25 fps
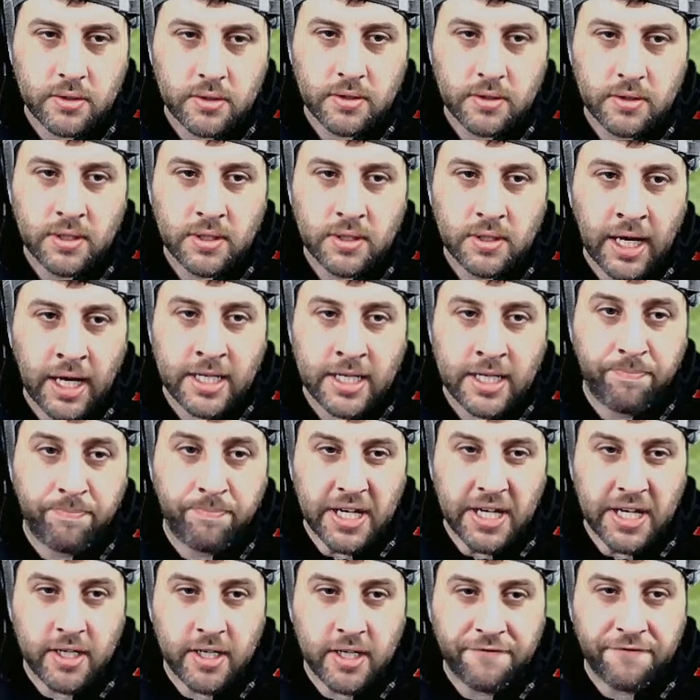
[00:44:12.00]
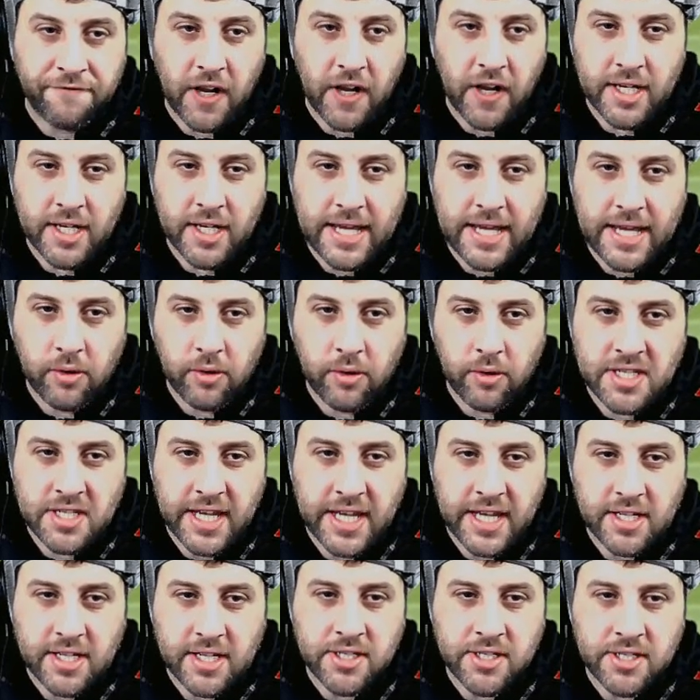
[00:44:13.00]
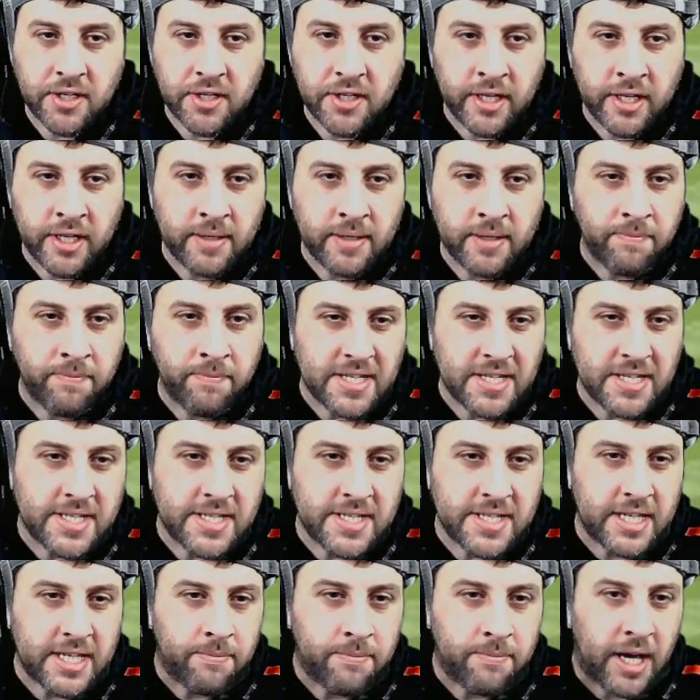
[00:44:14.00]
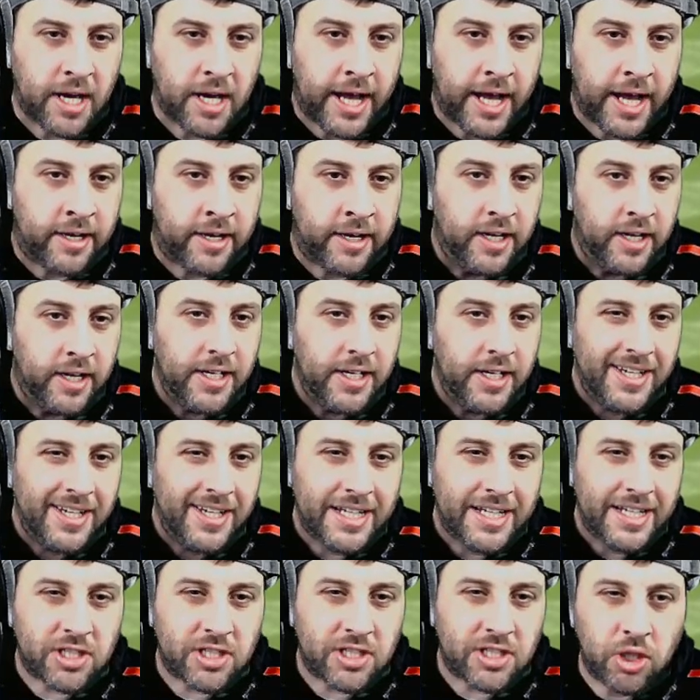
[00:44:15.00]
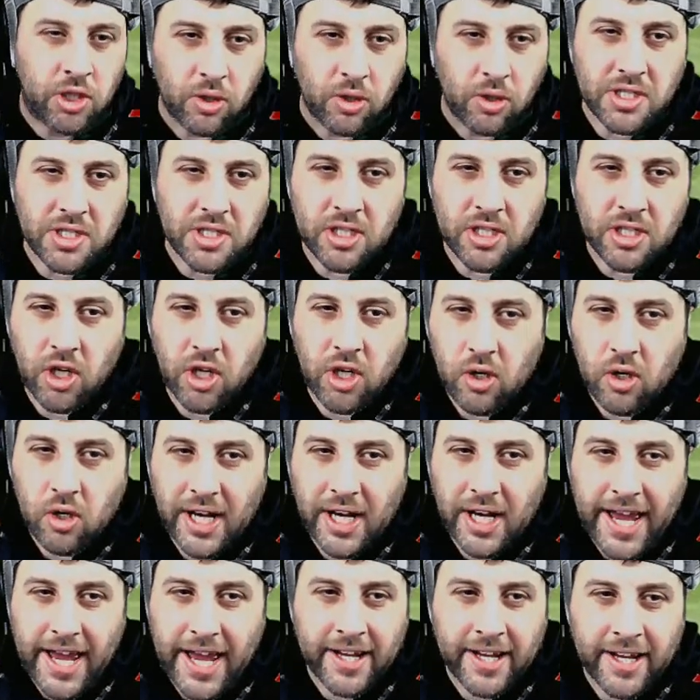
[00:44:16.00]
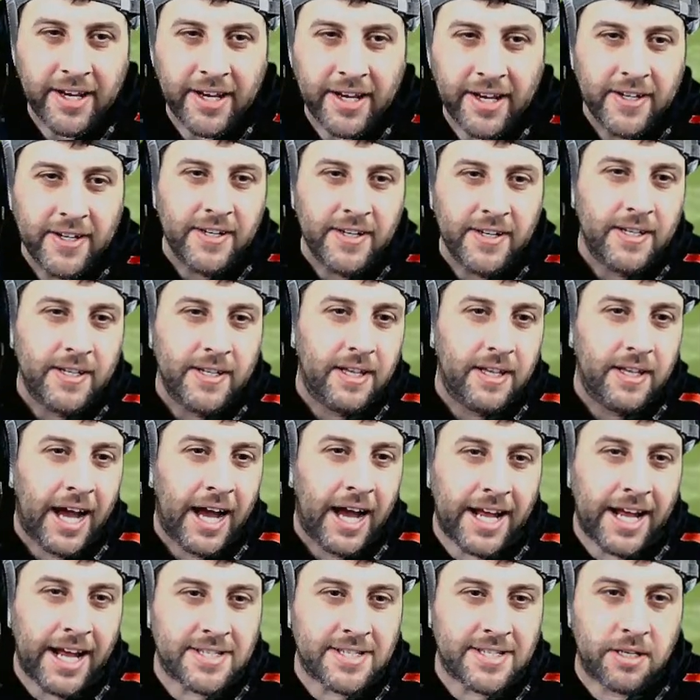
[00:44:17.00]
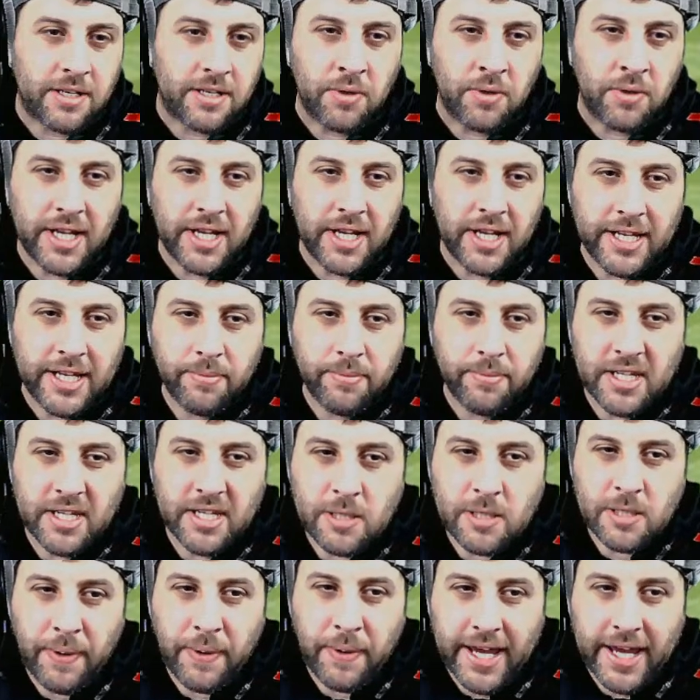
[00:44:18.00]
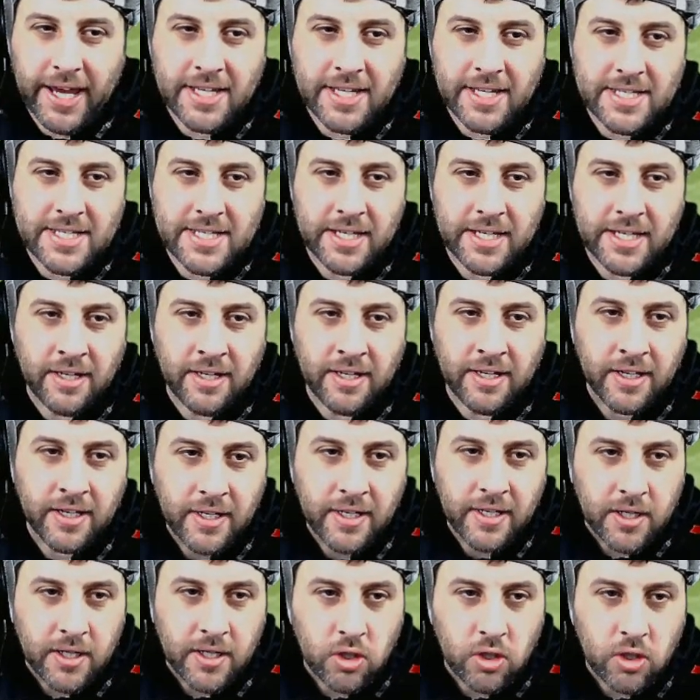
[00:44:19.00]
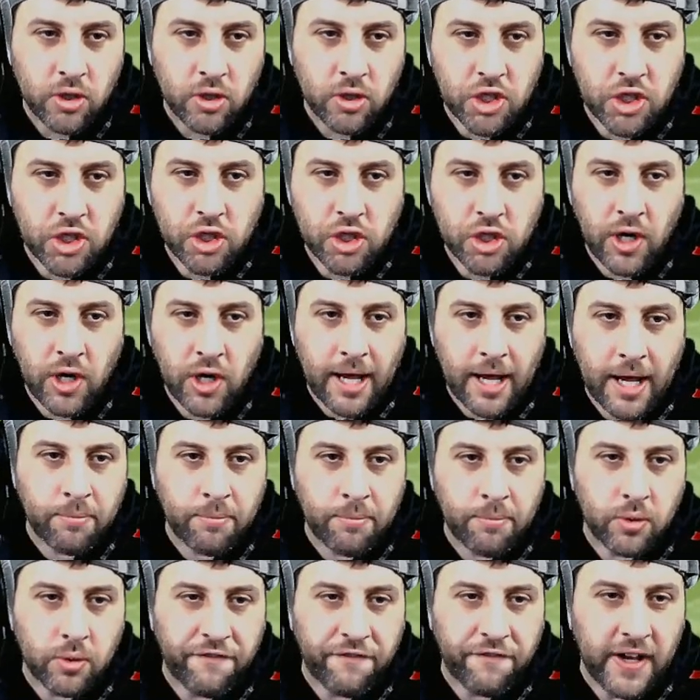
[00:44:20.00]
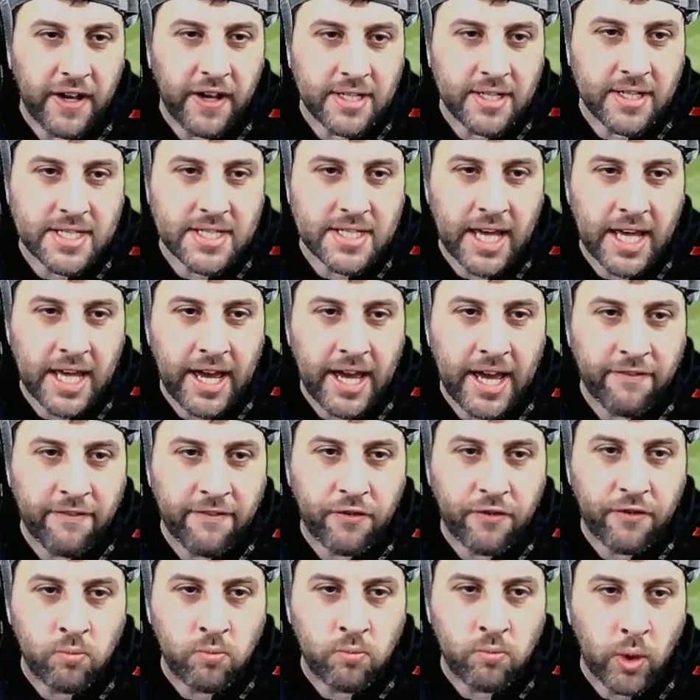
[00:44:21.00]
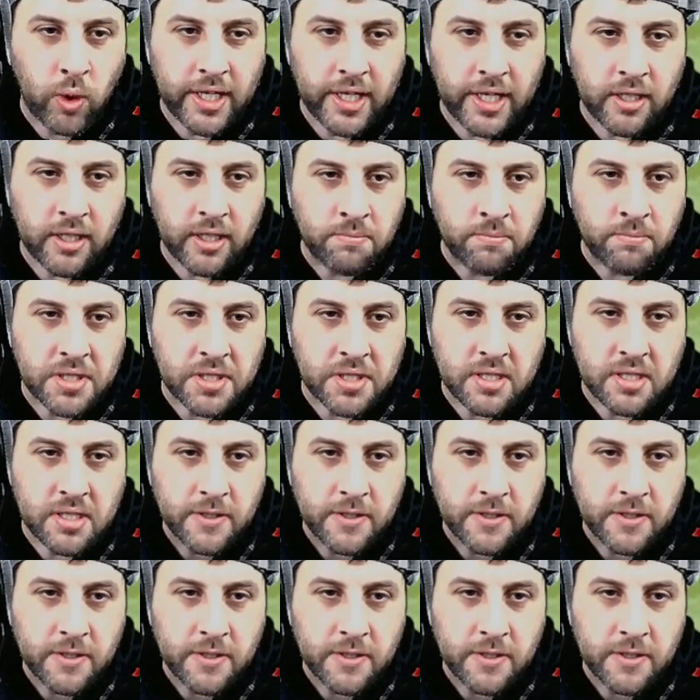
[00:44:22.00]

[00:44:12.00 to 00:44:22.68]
As Bigger flies out at Sexton and it misses him, and it's caused a dog leg. Hansen with a little bit of space, and good scramble defence there from Williams.